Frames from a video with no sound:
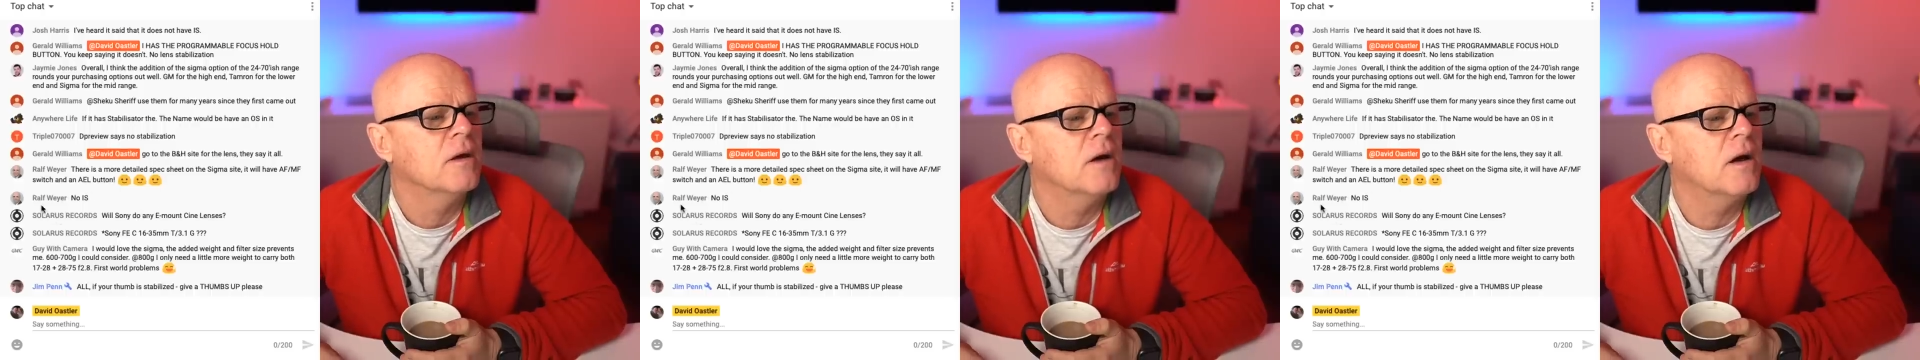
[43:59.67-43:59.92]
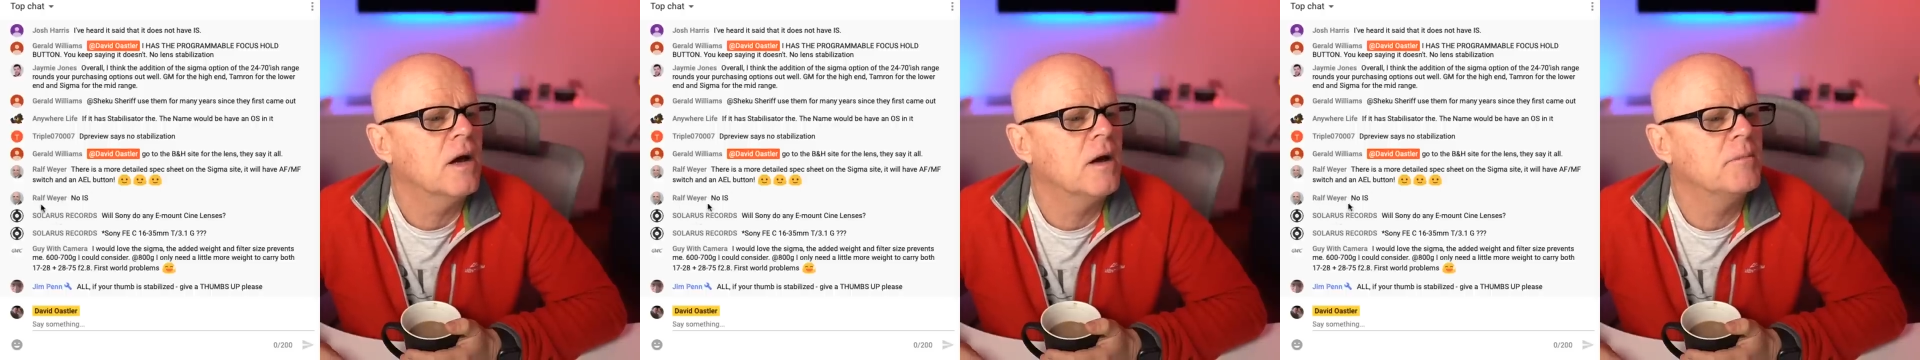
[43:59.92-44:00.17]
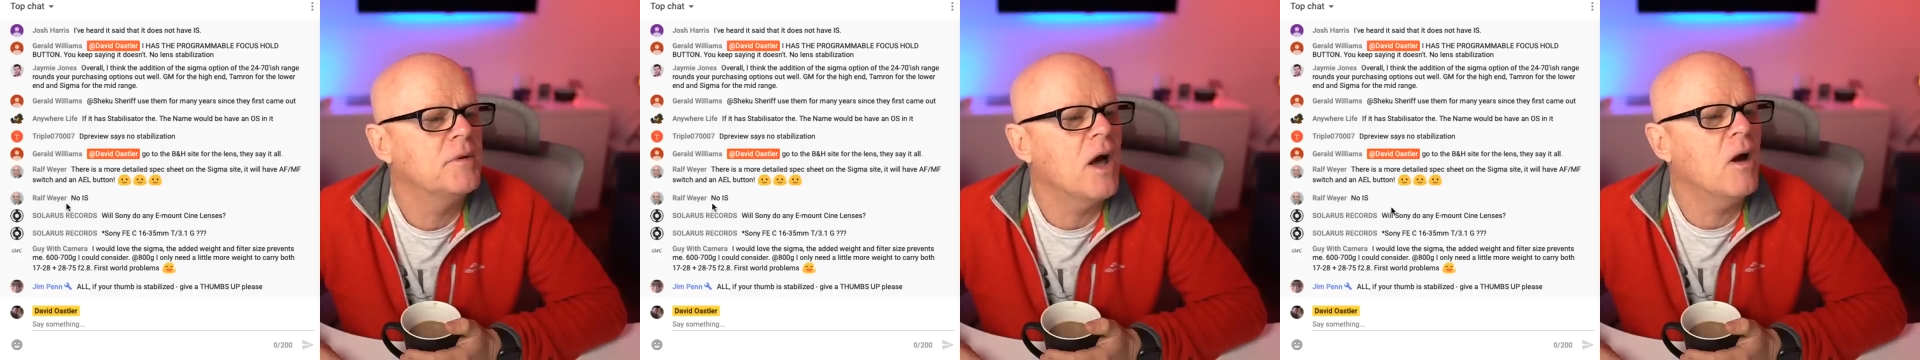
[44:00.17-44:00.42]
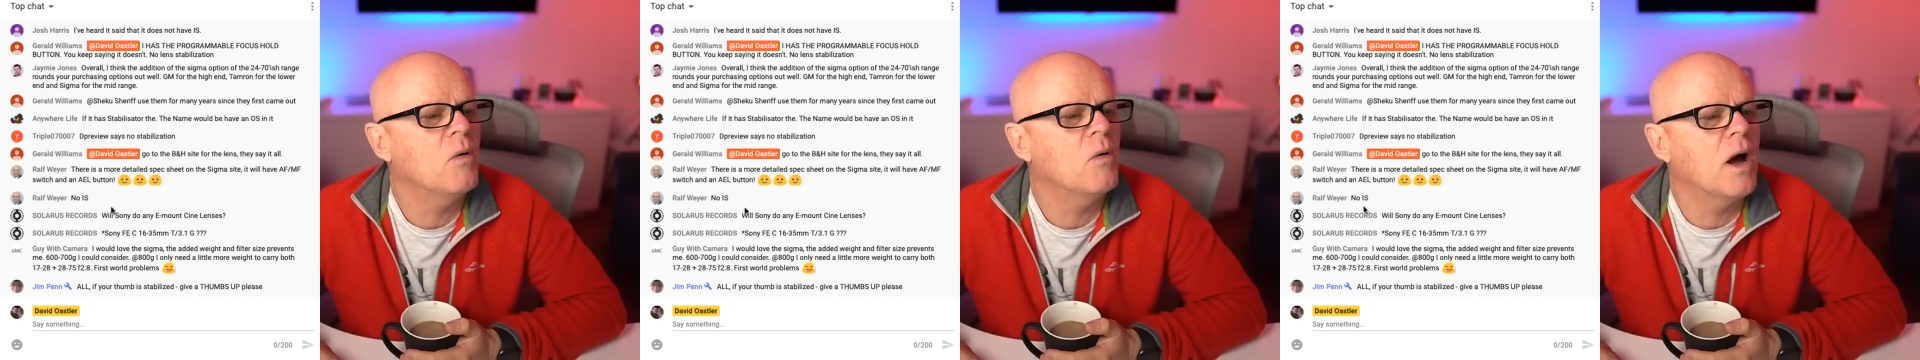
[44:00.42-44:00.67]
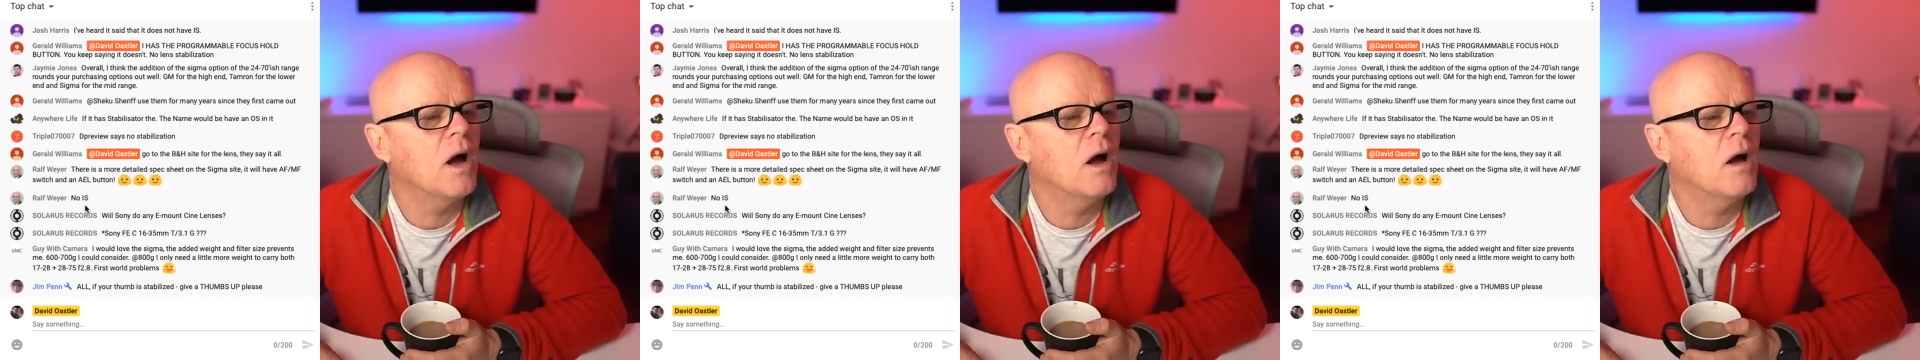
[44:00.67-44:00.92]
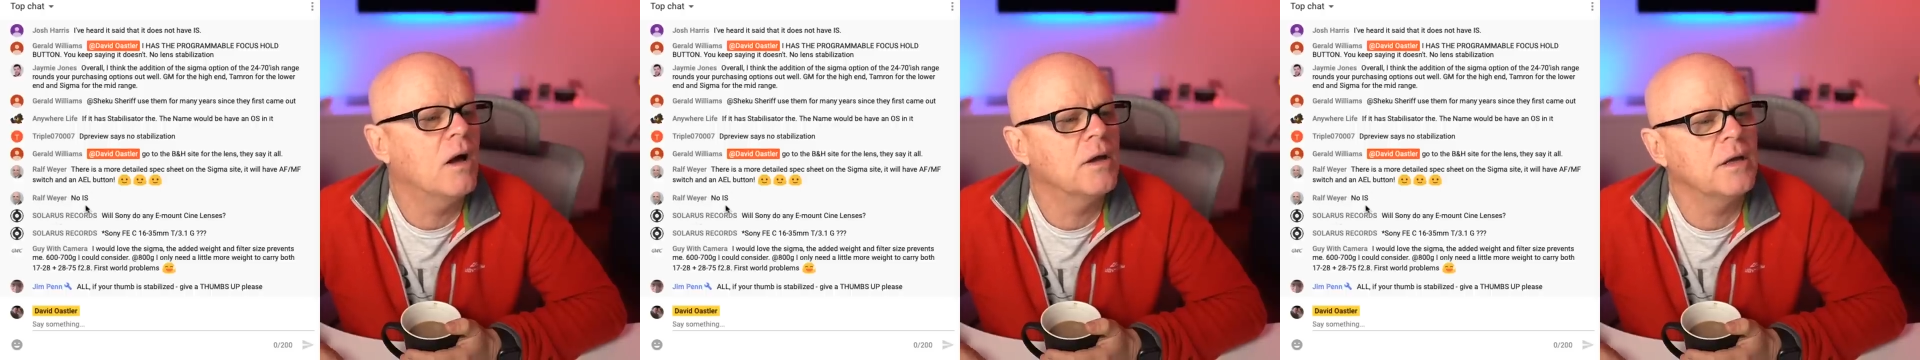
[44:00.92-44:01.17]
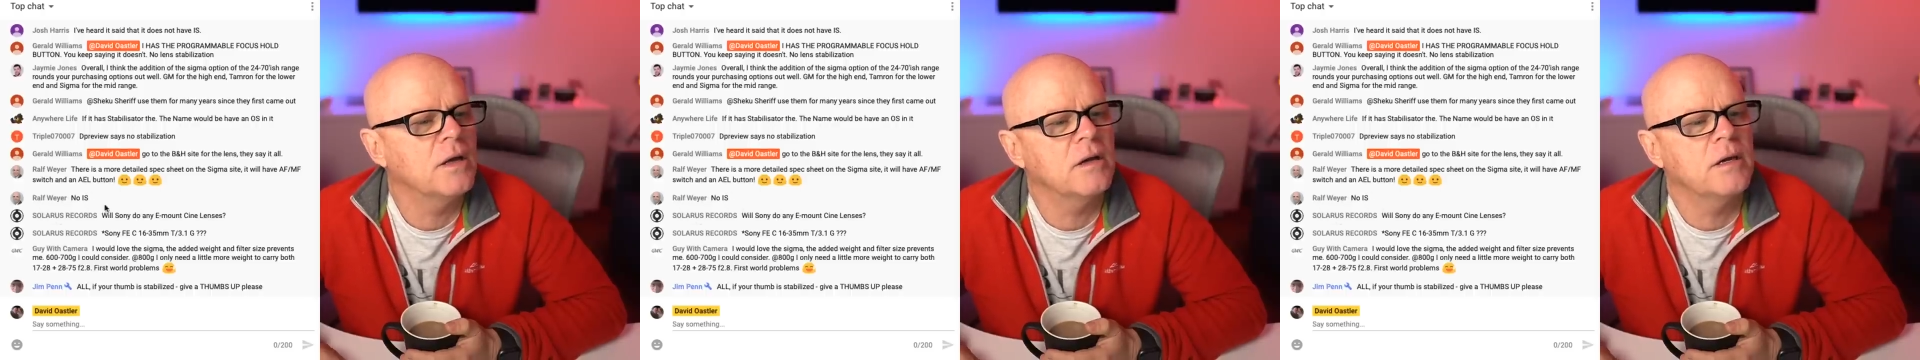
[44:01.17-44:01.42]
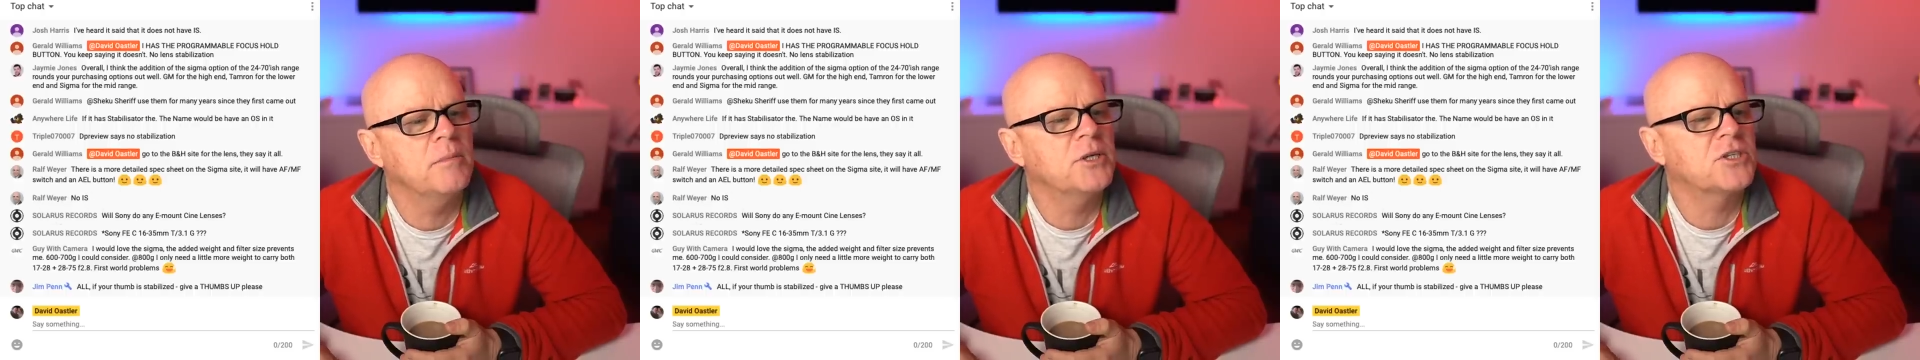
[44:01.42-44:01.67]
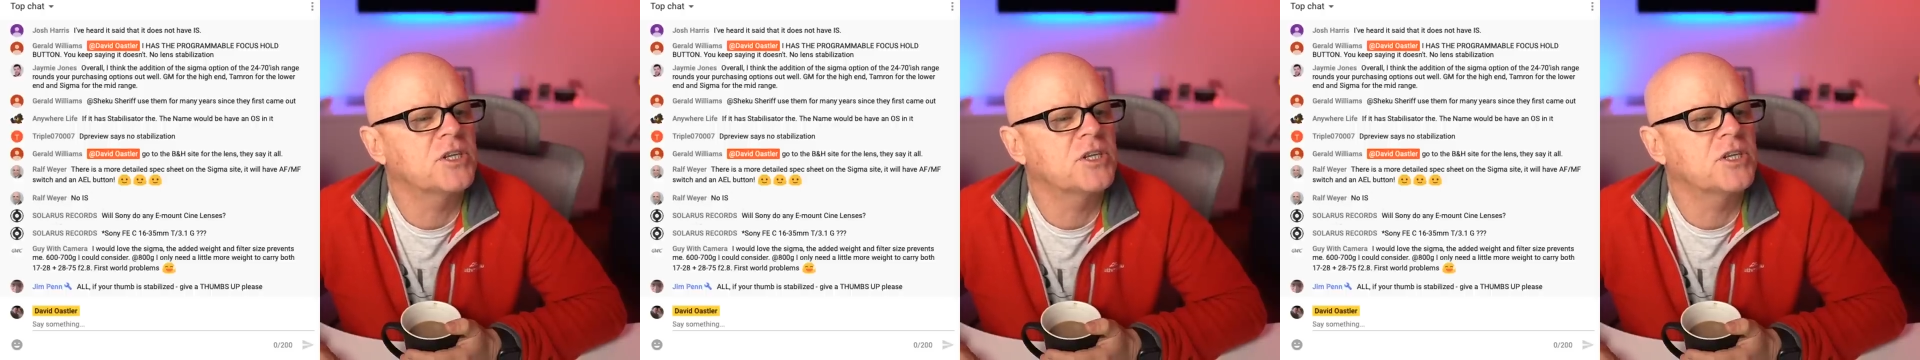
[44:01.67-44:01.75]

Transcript: Image